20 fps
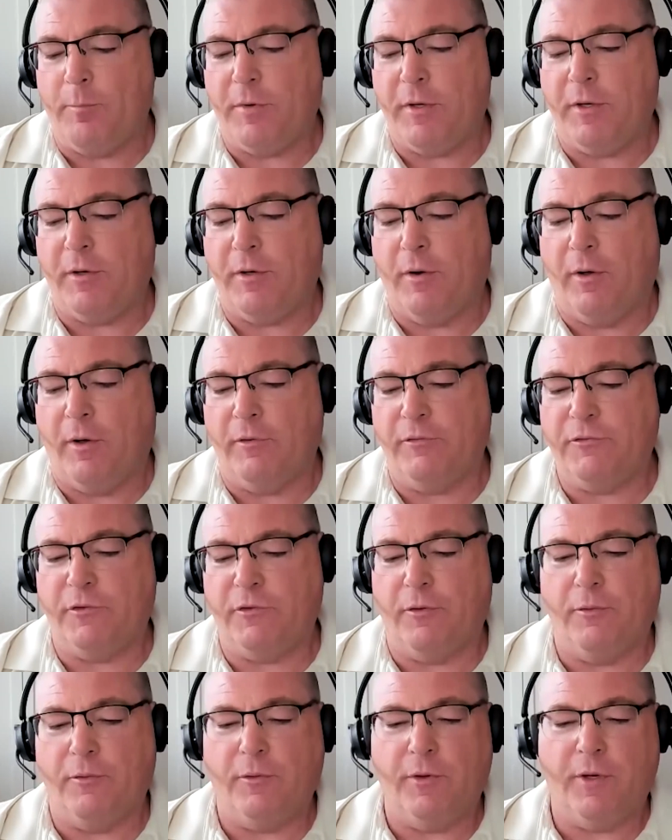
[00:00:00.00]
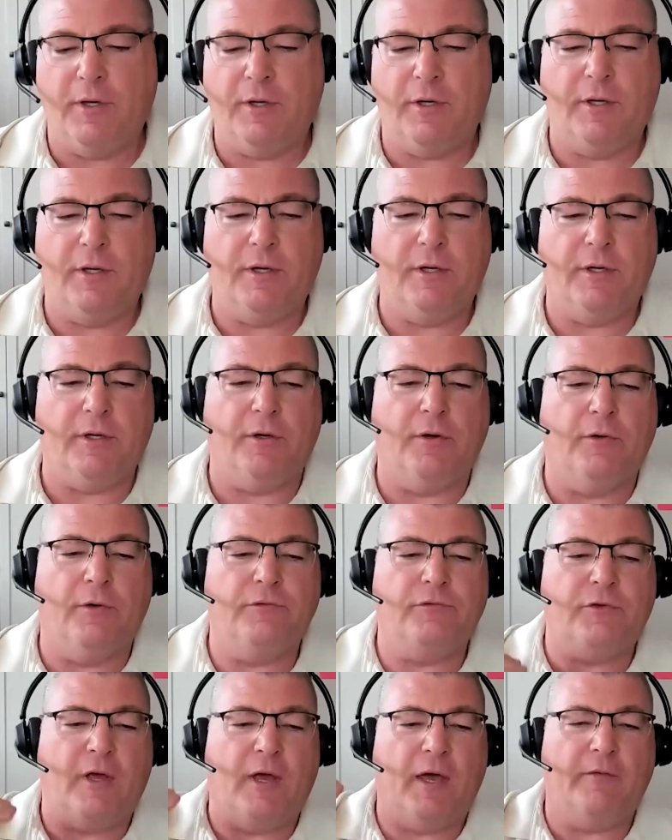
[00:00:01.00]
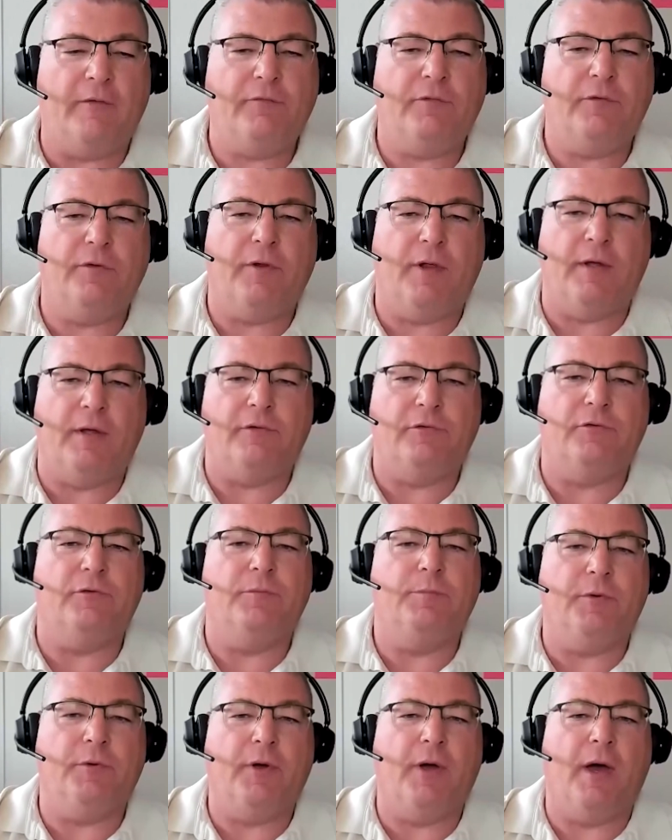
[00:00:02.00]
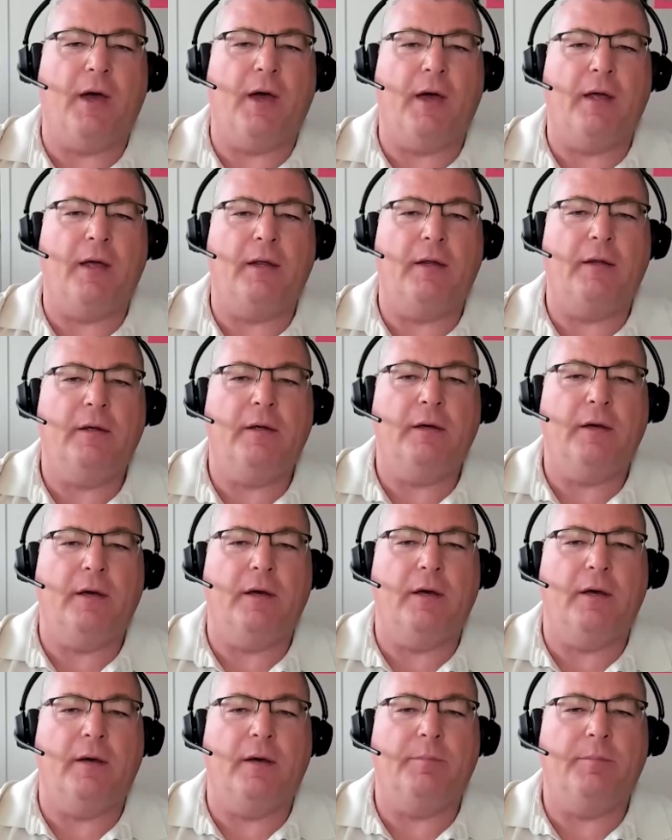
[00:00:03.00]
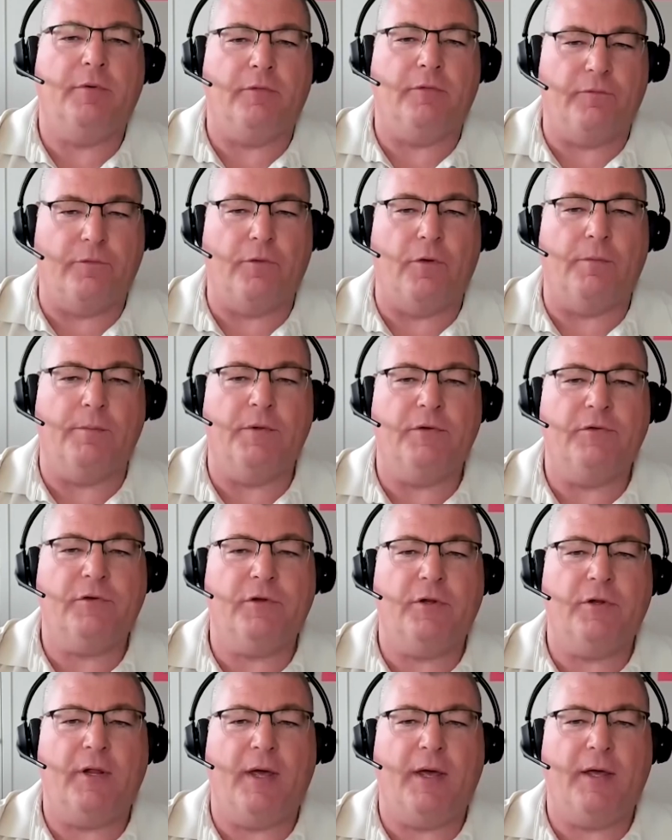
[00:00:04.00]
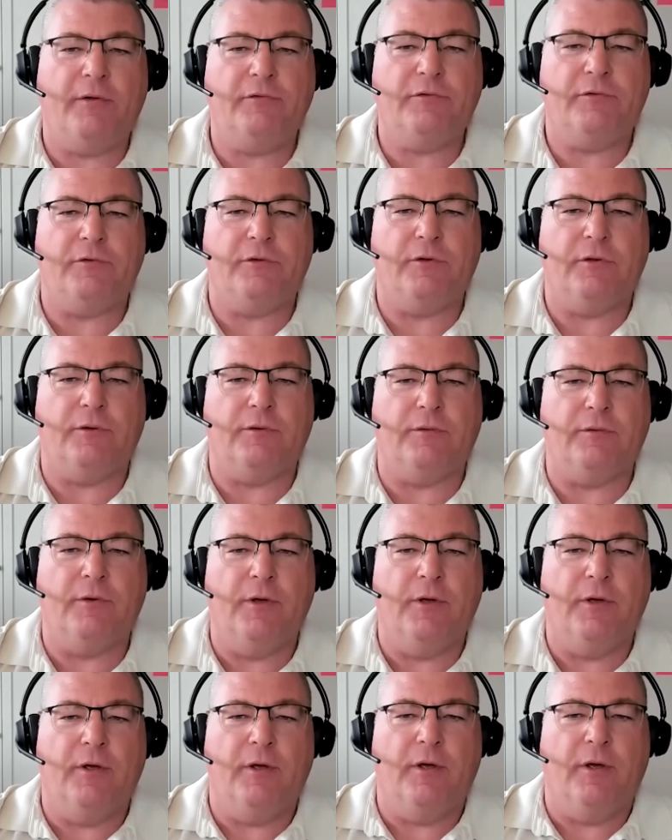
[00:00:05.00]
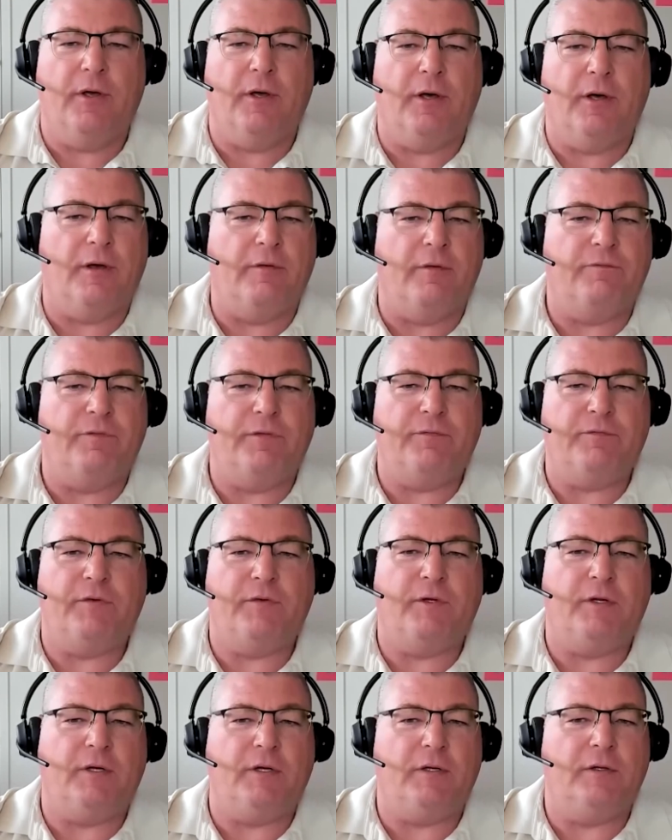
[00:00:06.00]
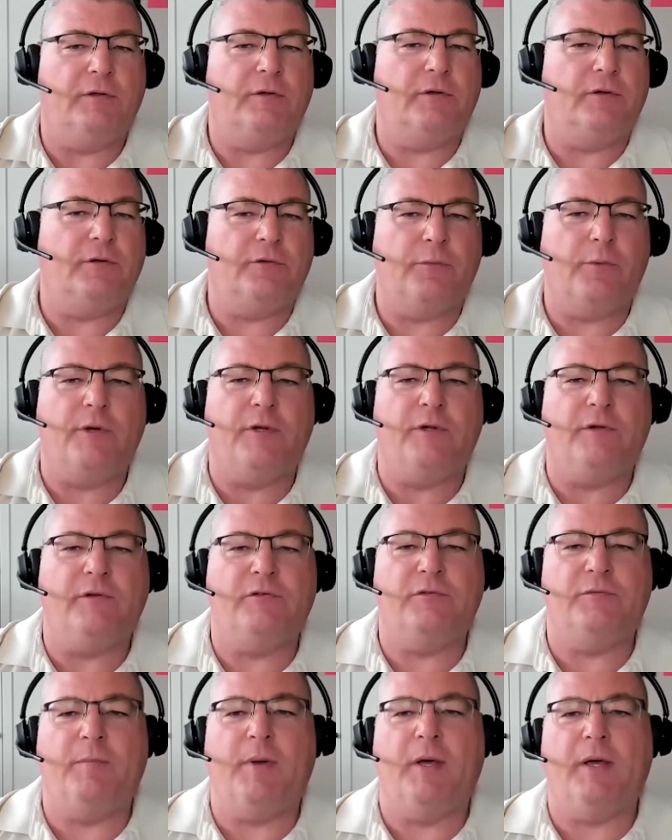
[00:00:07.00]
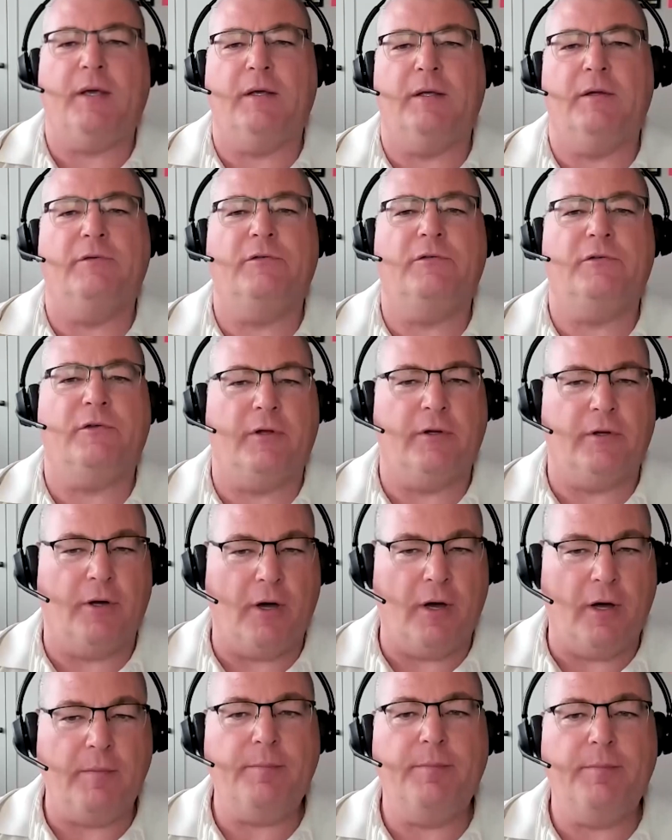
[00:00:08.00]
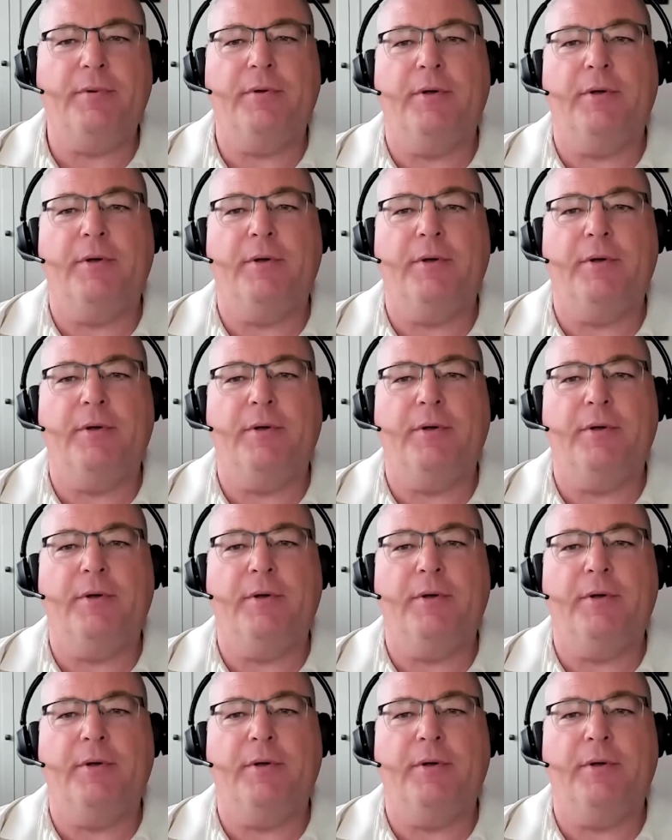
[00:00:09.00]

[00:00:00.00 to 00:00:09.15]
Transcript: It also goes after that super high performance class, 15 to 20 spec ints and up.